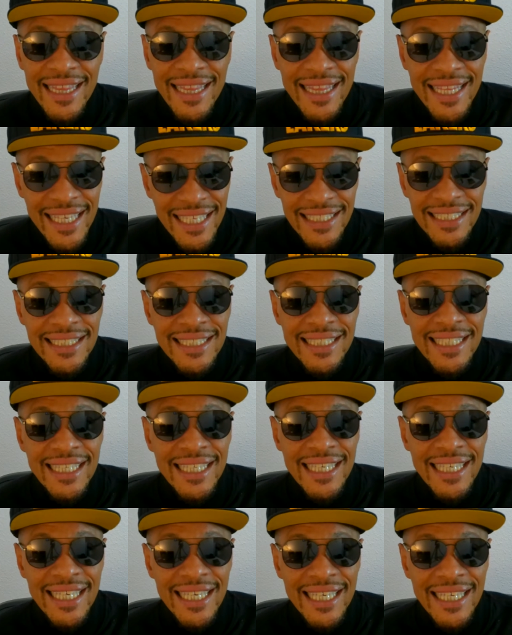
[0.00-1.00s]
This
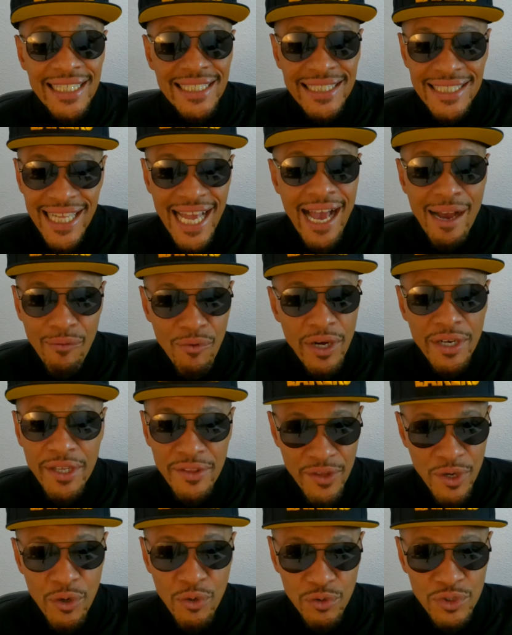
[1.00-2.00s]
is not one
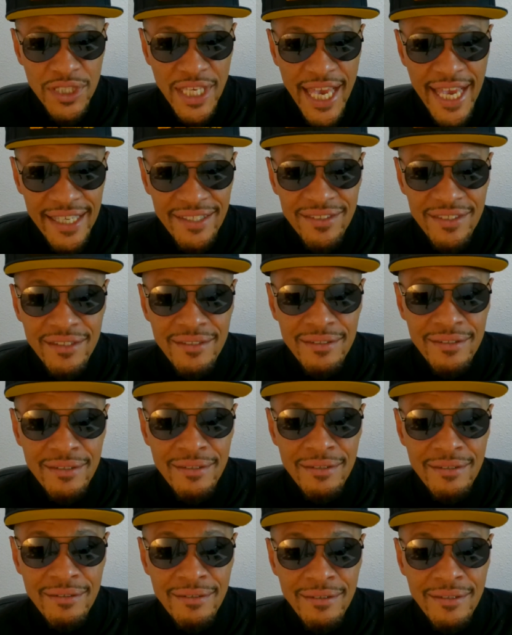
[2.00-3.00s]
of those cases.
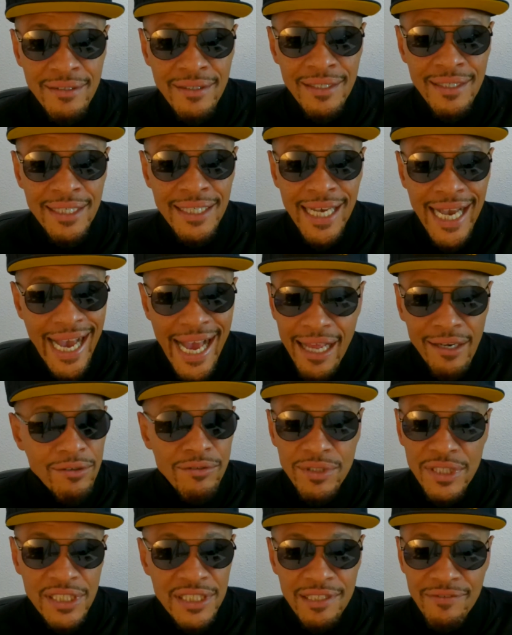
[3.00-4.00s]
I
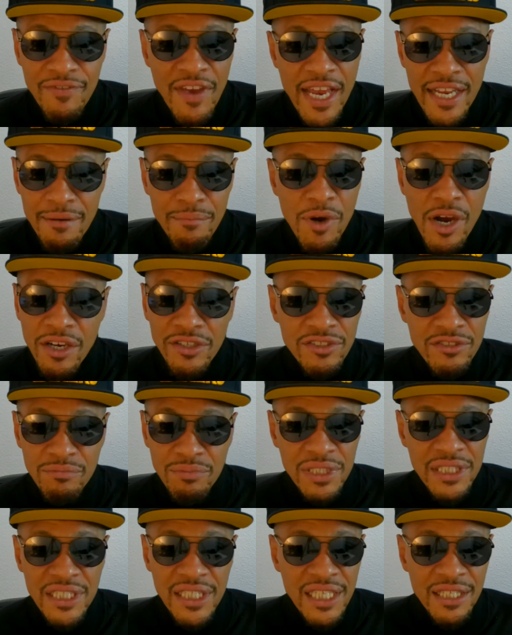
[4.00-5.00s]
don't think Savannah Marshall
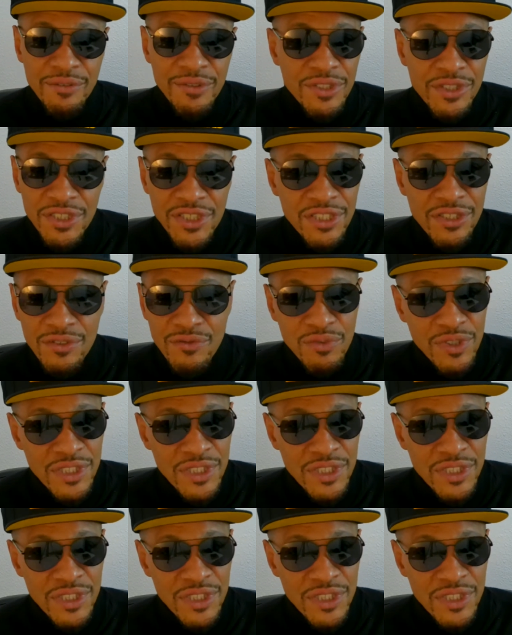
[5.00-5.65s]
beating Clarissa Shields